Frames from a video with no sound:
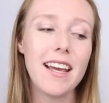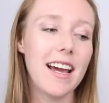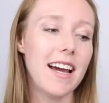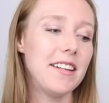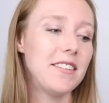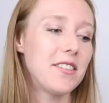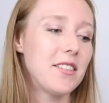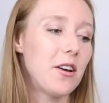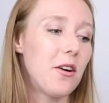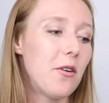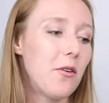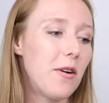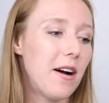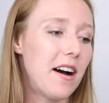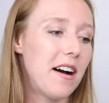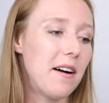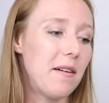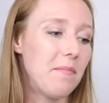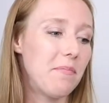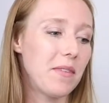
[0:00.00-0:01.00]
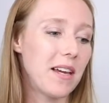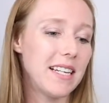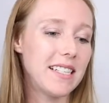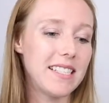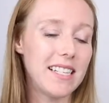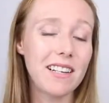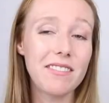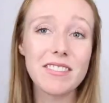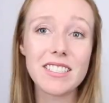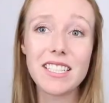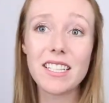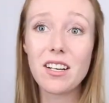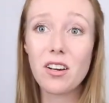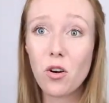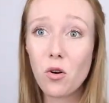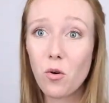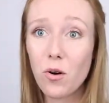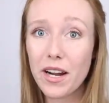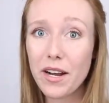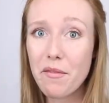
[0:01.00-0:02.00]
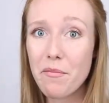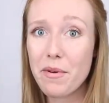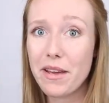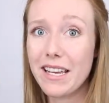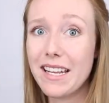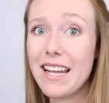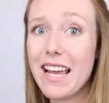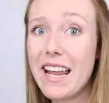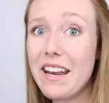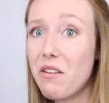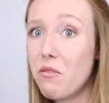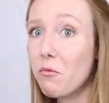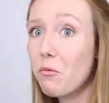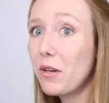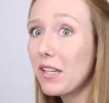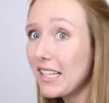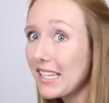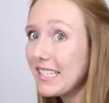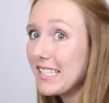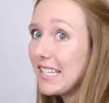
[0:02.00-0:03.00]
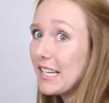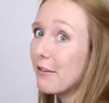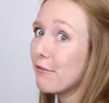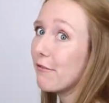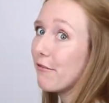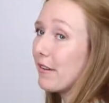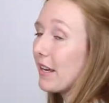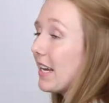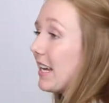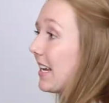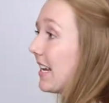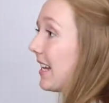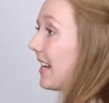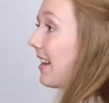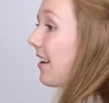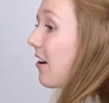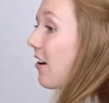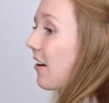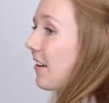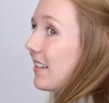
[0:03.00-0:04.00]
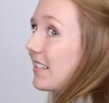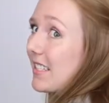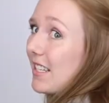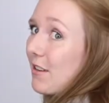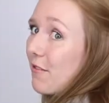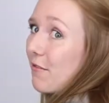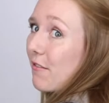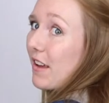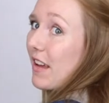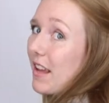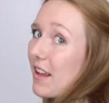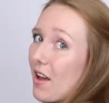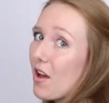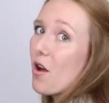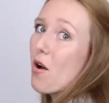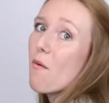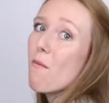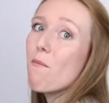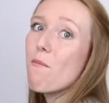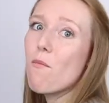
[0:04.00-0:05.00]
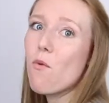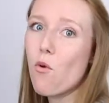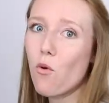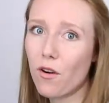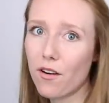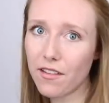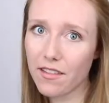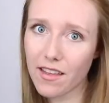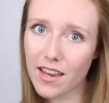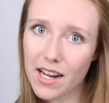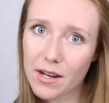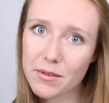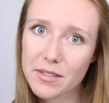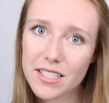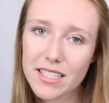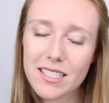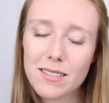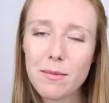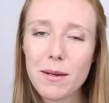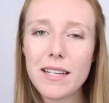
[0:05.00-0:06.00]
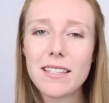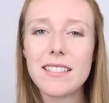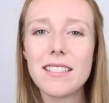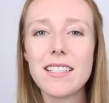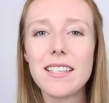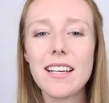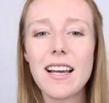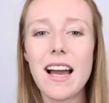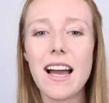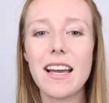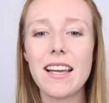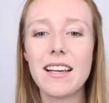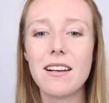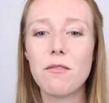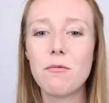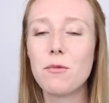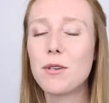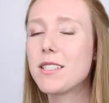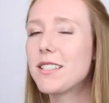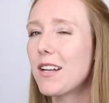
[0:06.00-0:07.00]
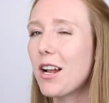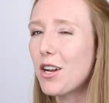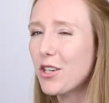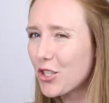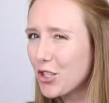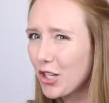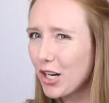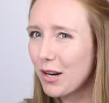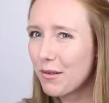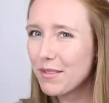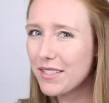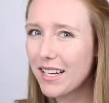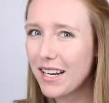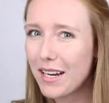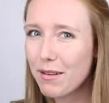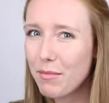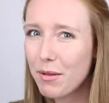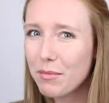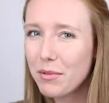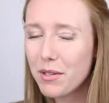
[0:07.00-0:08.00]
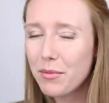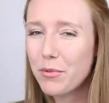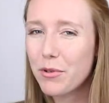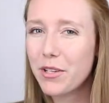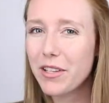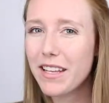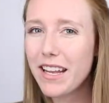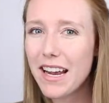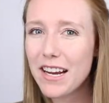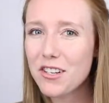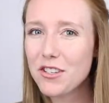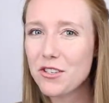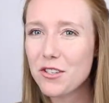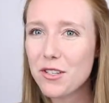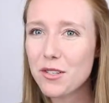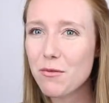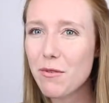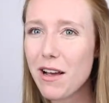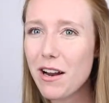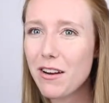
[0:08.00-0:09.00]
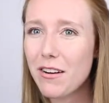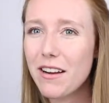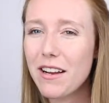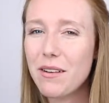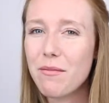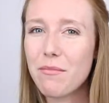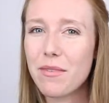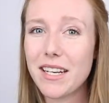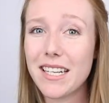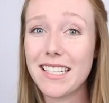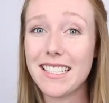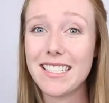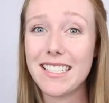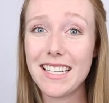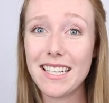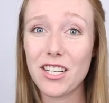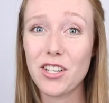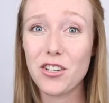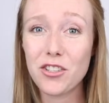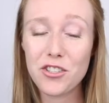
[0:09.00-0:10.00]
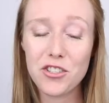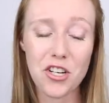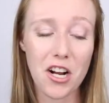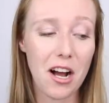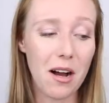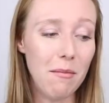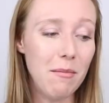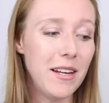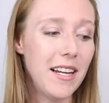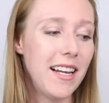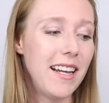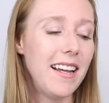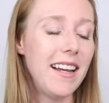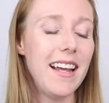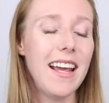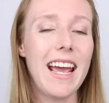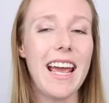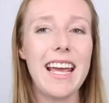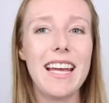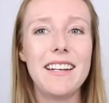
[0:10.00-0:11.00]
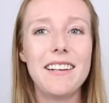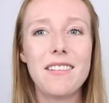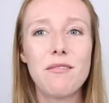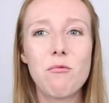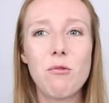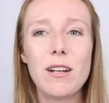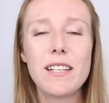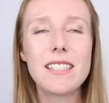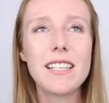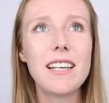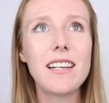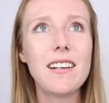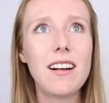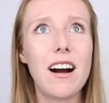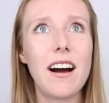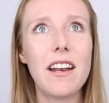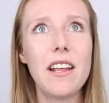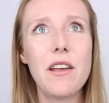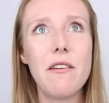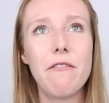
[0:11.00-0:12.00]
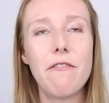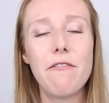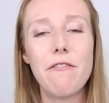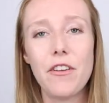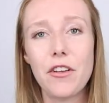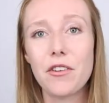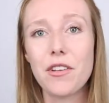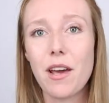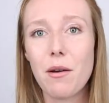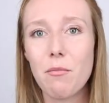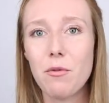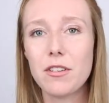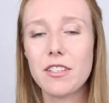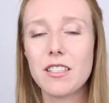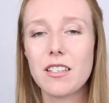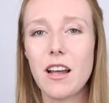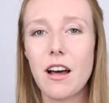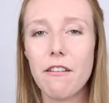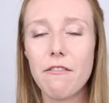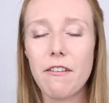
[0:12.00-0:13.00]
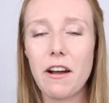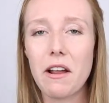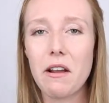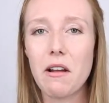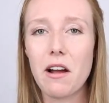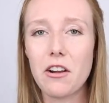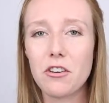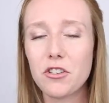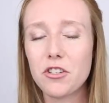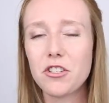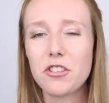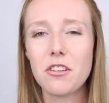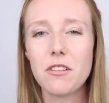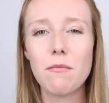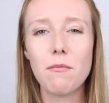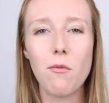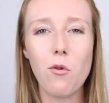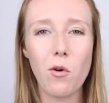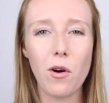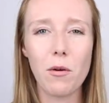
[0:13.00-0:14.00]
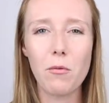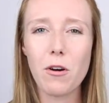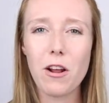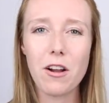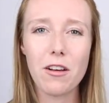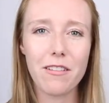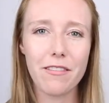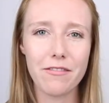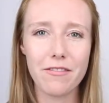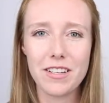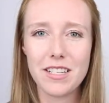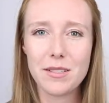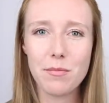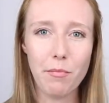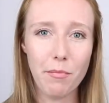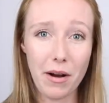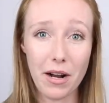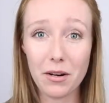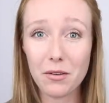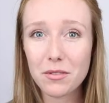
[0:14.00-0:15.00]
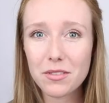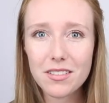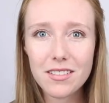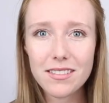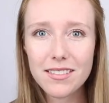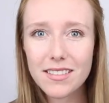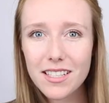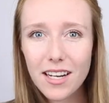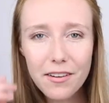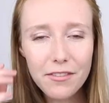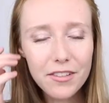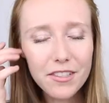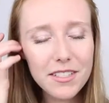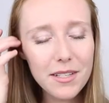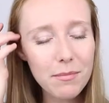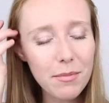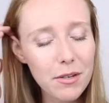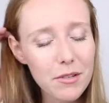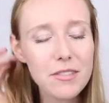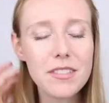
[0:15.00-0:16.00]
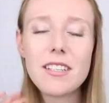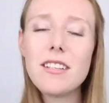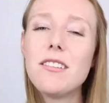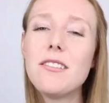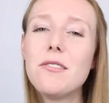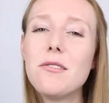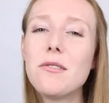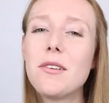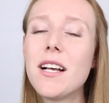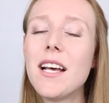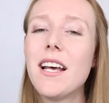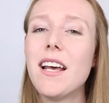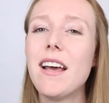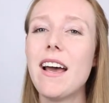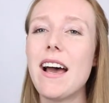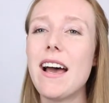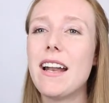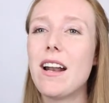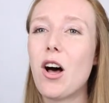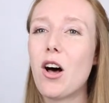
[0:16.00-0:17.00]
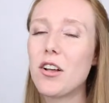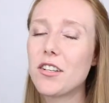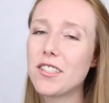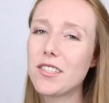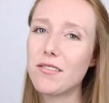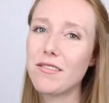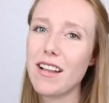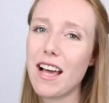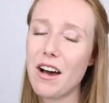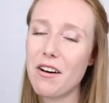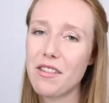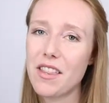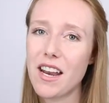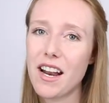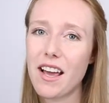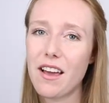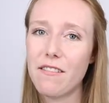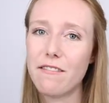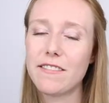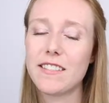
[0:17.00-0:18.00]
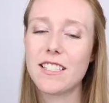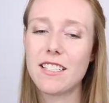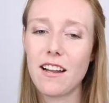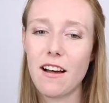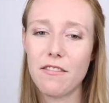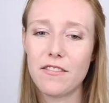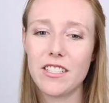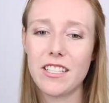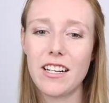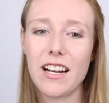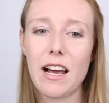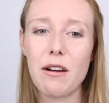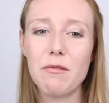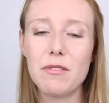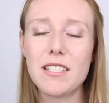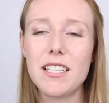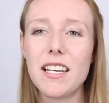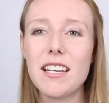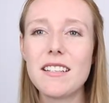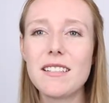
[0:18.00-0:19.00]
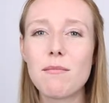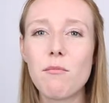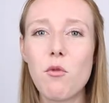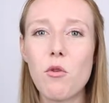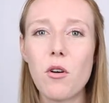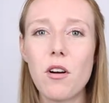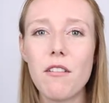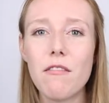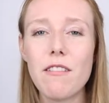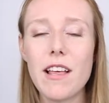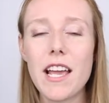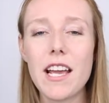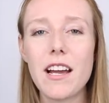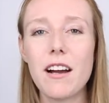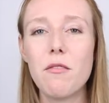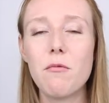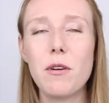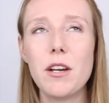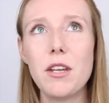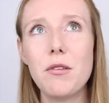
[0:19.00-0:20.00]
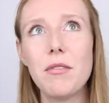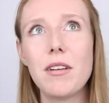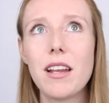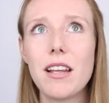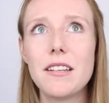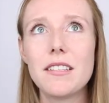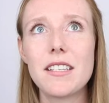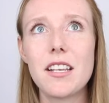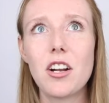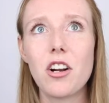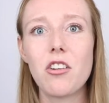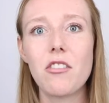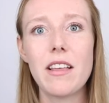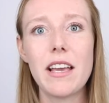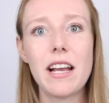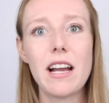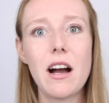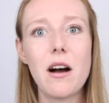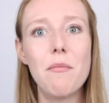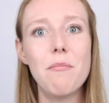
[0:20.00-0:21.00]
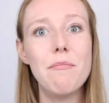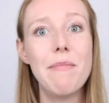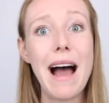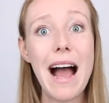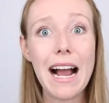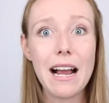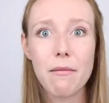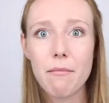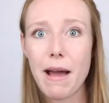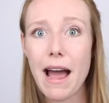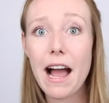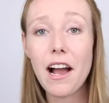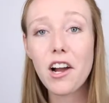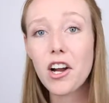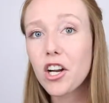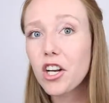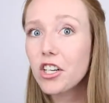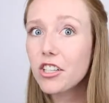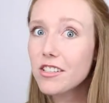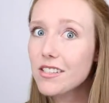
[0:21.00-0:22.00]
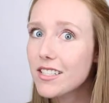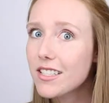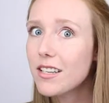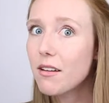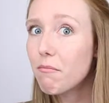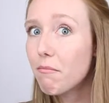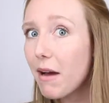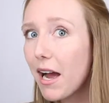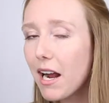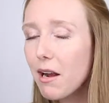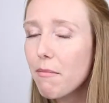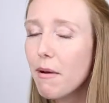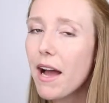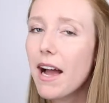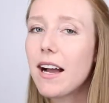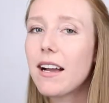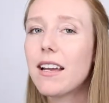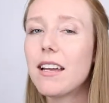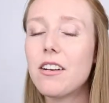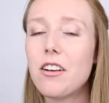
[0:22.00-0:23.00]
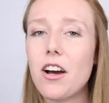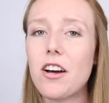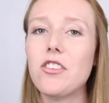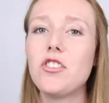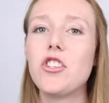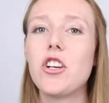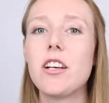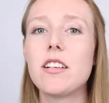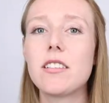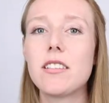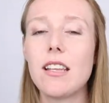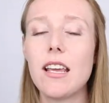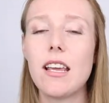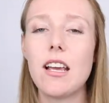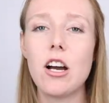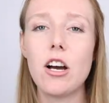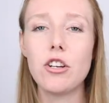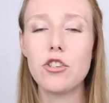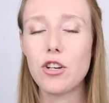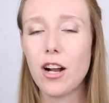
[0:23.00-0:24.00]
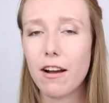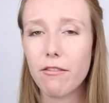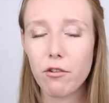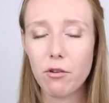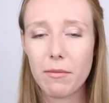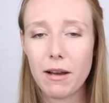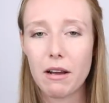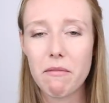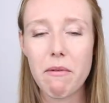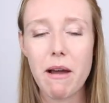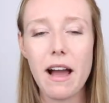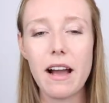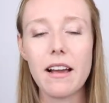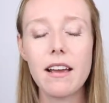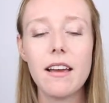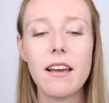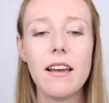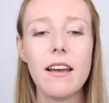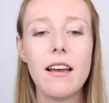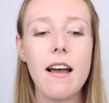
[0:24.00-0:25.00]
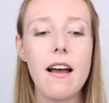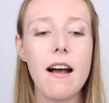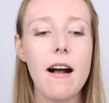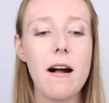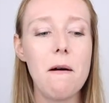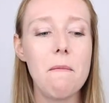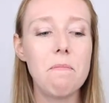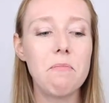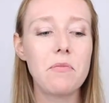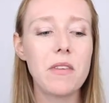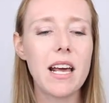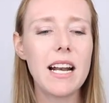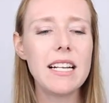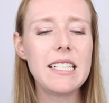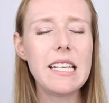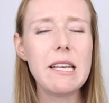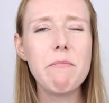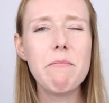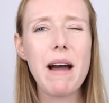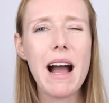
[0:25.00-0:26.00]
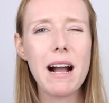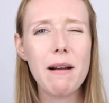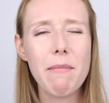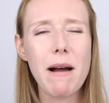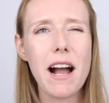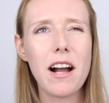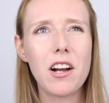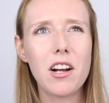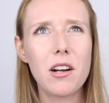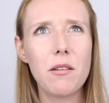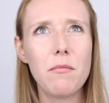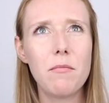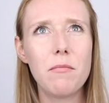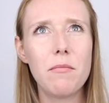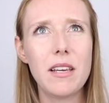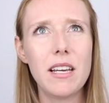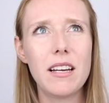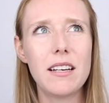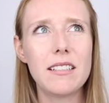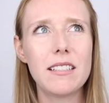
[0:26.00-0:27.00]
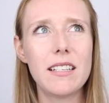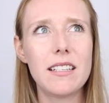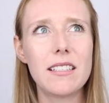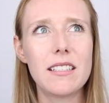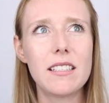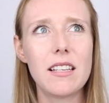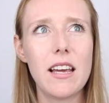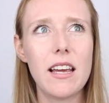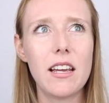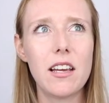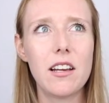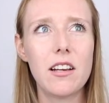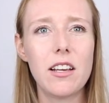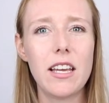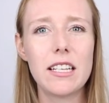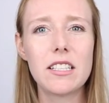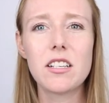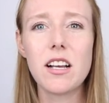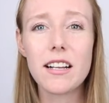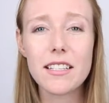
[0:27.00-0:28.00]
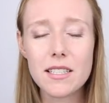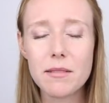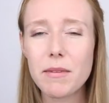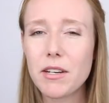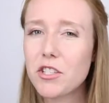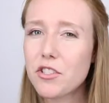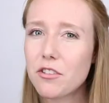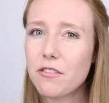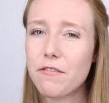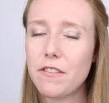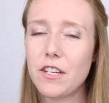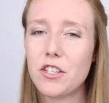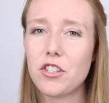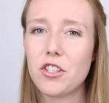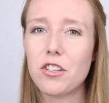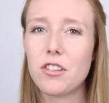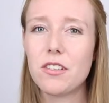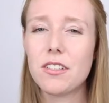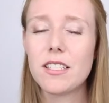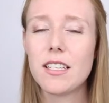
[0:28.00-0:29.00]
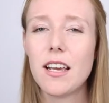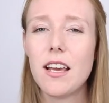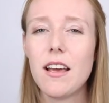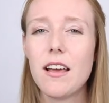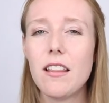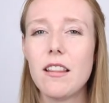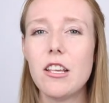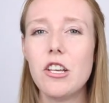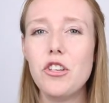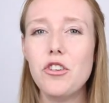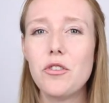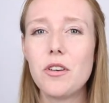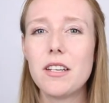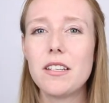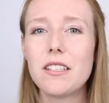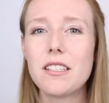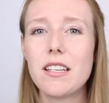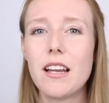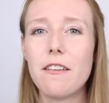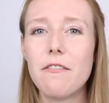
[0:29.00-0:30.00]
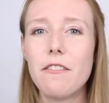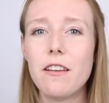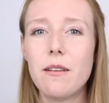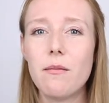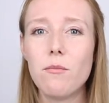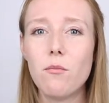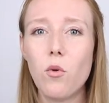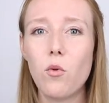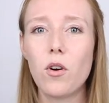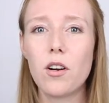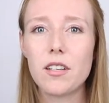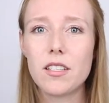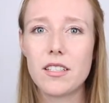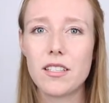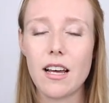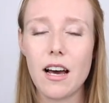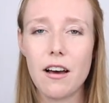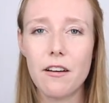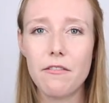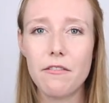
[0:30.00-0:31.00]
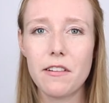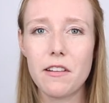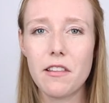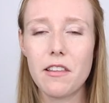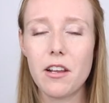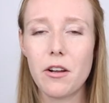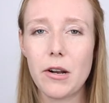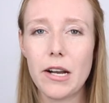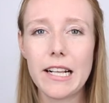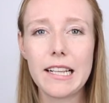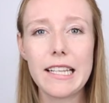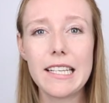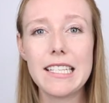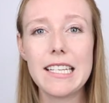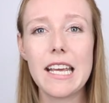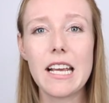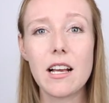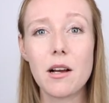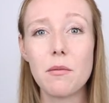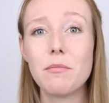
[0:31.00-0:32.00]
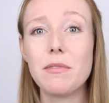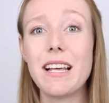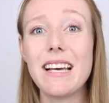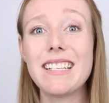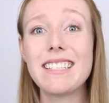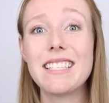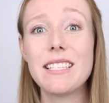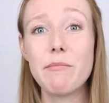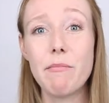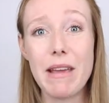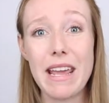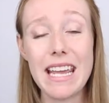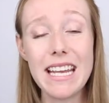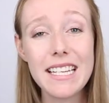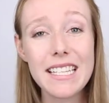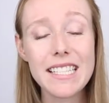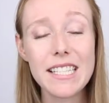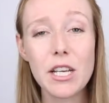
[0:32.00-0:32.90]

And so I stuffed in quite a bit and it really did fit, and it honestly fit more than I was expecting. I was not sure I was gonna be able to put the extra sweater in, but it did a good job. And once I got it filled up with stuff, I understood more what all of these buckles and stuff are supposed to do. And also now that I've stuffed it, I would say it's more of like what you would consider like a backpacker's backpack and not just like a travel backpack. And I say backpacker because it's like, it's got some extra features that you can stuff in more stuff and theoretically take up less space.